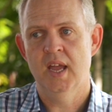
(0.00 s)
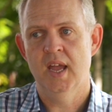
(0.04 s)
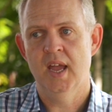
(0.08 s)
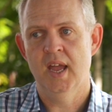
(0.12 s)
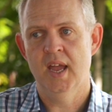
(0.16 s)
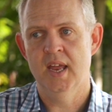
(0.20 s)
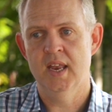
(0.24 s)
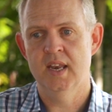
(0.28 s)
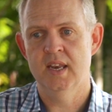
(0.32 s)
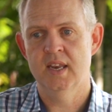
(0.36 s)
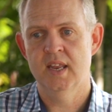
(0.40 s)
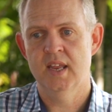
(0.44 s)

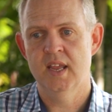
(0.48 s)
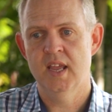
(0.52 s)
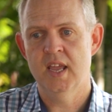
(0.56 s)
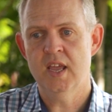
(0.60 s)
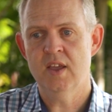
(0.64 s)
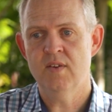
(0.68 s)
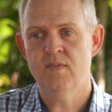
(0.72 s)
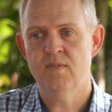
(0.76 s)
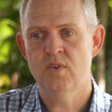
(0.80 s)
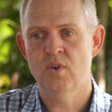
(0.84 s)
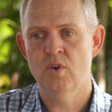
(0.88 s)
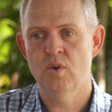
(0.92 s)
And
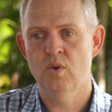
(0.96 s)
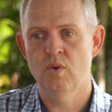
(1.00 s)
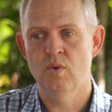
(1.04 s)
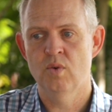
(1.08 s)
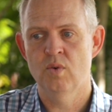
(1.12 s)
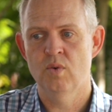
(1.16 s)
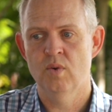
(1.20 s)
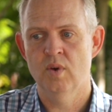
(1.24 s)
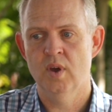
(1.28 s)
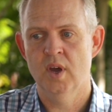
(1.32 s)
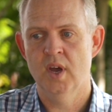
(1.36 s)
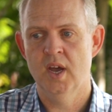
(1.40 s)
if
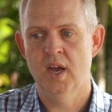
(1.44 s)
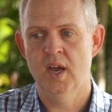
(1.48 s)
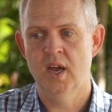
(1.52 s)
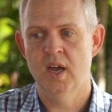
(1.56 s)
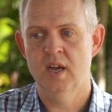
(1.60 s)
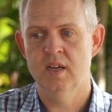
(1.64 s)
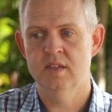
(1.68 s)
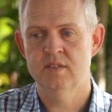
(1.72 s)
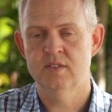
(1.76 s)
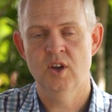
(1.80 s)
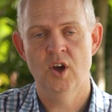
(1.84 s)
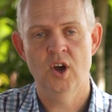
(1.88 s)
you
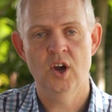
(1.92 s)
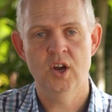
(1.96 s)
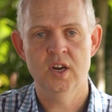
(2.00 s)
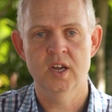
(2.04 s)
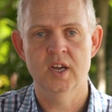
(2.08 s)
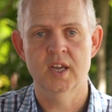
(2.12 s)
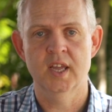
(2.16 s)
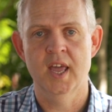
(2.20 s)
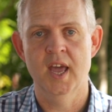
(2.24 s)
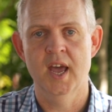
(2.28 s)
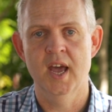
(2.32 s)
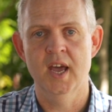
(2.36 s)
are tight
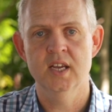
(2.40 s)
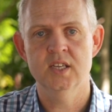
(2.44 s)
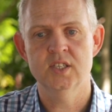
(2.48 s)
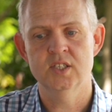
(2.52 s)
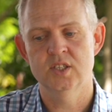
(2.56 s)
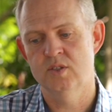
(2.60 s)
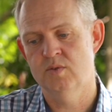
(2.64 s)
on cash,